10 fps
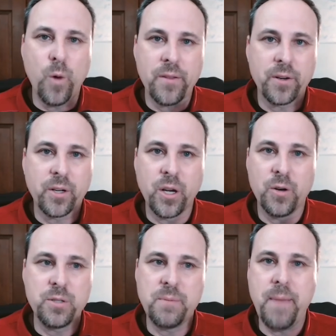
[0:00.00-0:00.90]
the weather
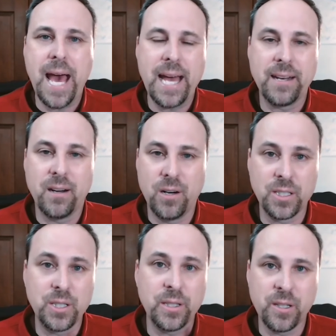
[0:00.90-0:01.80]
goes bad
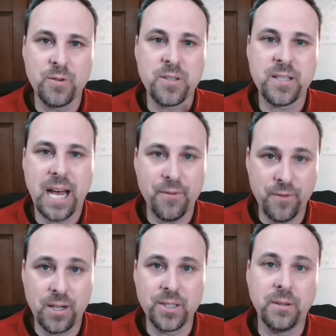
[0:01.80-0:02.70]
on you and goes
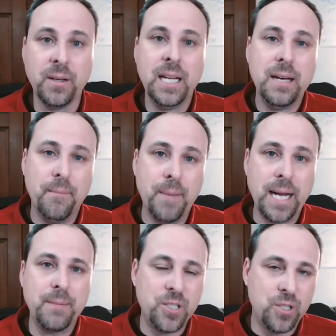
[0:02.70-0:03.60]
south on you.
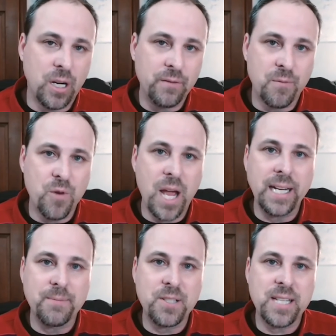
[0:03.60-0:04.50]
My name is John from
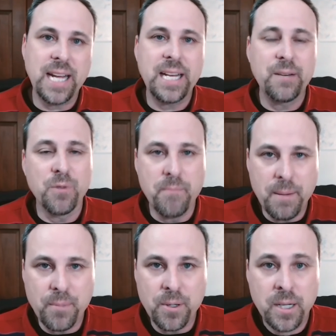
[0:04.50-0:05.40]
Ride Upstate, and
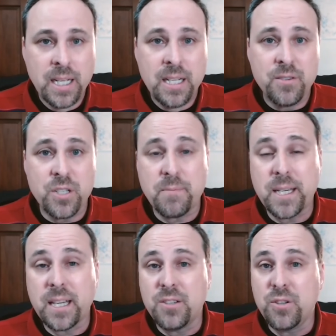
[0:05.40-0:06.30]
remember, just
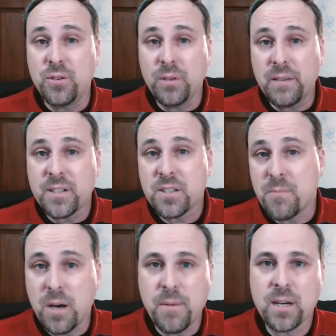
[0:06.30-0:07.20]
because you live in a
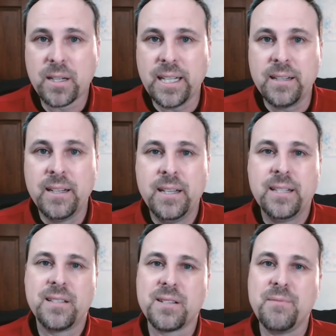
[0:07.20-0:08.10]
small market
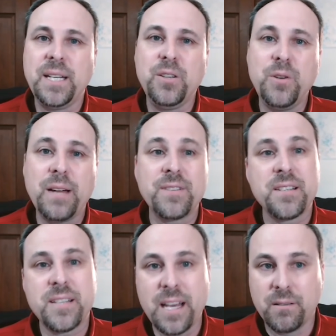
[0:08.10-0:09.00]
doesn't mean you have to
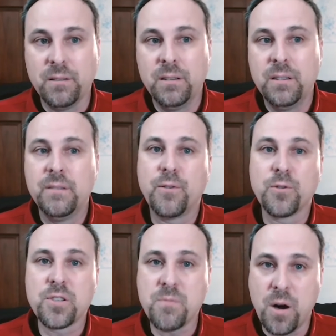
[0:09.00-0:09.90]
settle
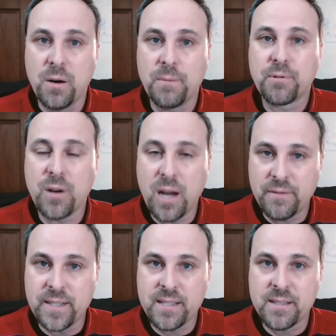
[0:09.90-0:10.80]
for small
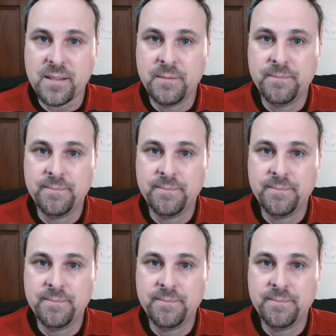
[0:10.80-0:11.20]
profits.